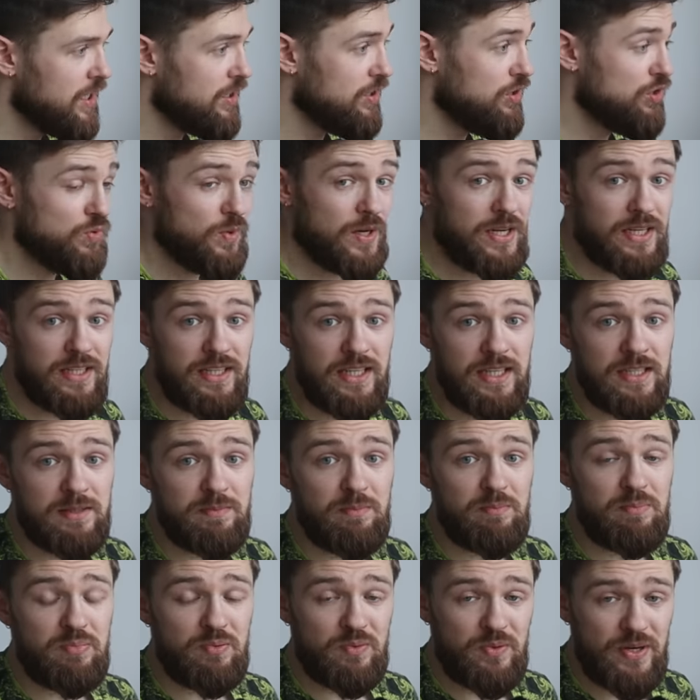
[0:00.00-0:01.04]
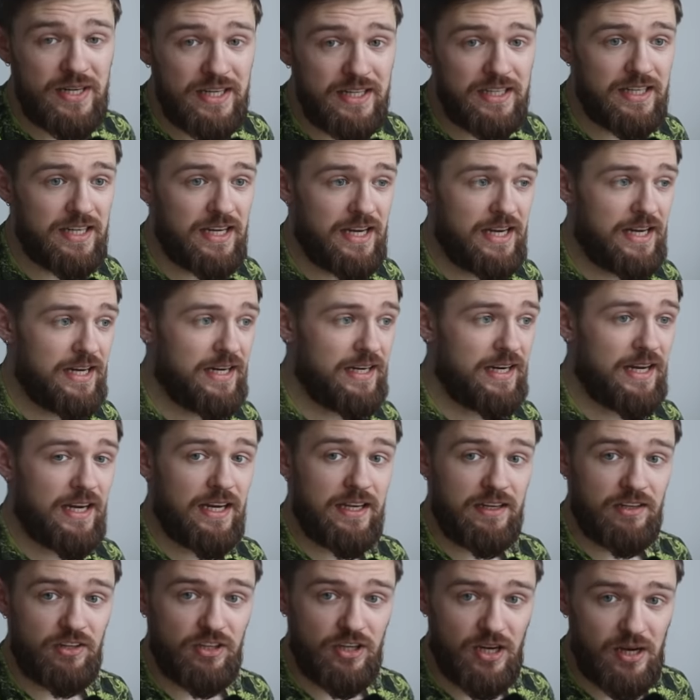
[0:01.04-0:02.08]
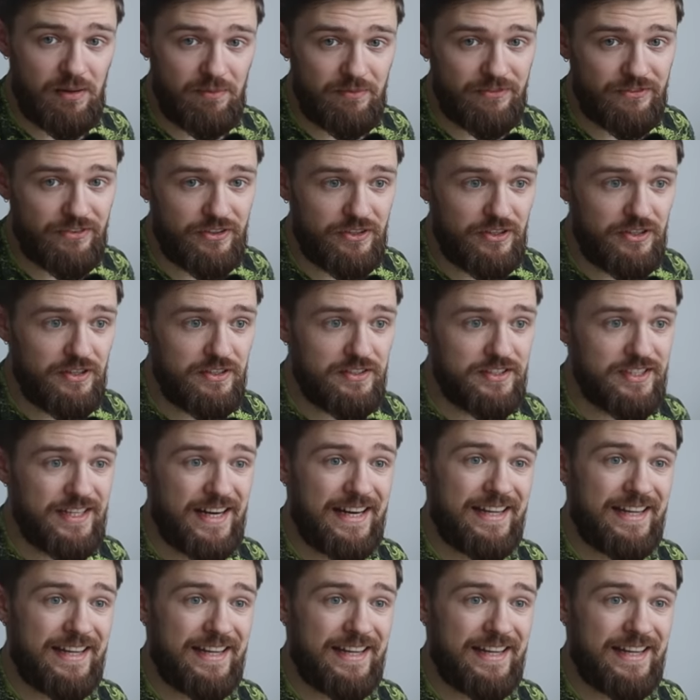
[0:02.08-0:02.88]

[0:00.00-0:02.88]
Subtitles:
Do I need braking and comfort